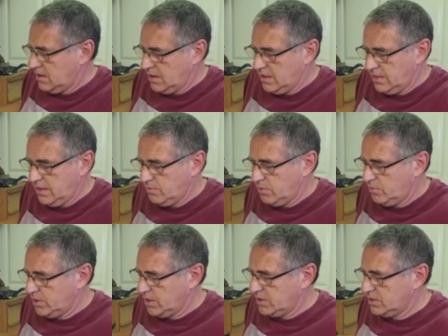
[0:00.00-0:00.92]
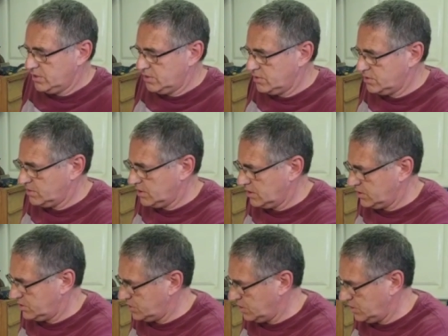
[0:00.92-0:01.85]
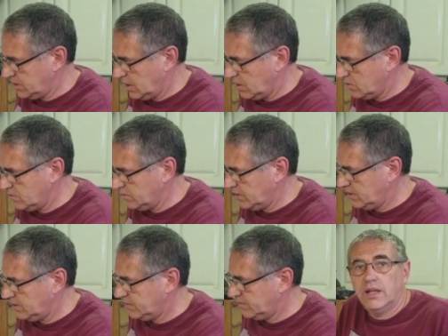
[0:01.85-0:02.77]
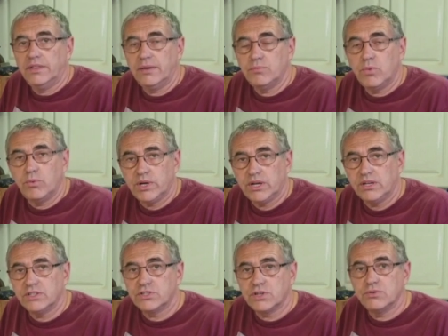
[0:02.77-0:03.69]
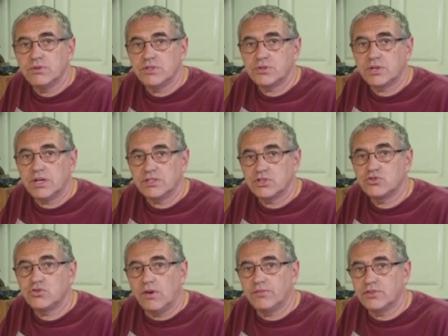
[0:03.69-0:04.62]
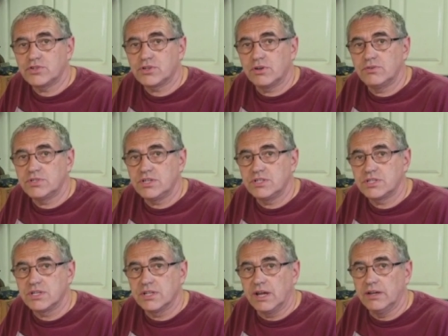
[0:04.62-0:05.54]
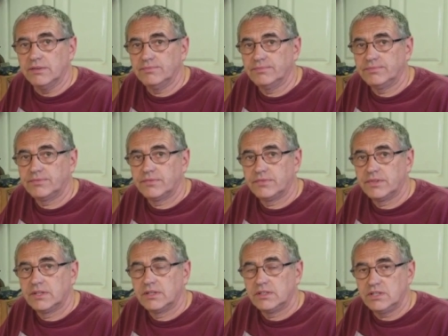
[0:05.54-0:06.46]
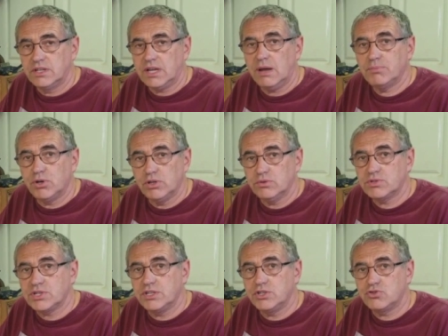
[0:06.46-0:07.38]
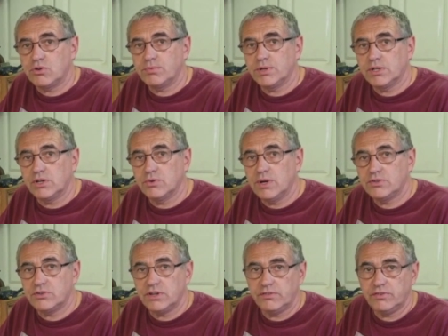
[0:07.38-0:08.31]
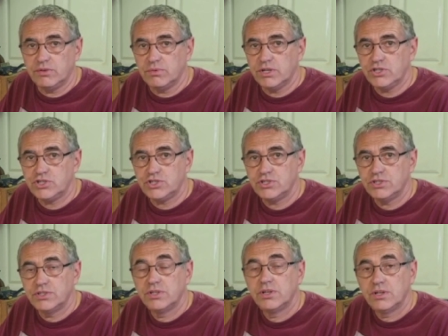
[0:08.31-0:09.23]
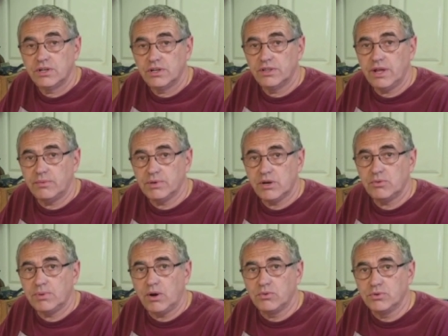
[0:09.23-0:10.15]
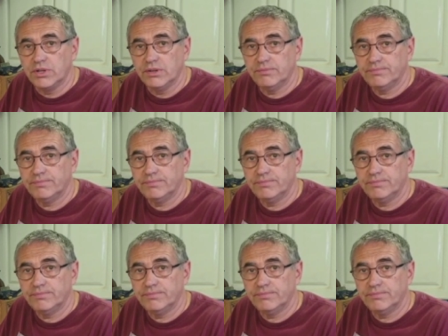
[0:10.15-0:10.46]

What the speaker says: And then what we're going to do is we're going to turn that over. And then what we're going to do is we're going to drive the screws into that. You can put a little teeny drop of glue under it if you wish, and that will help hold it.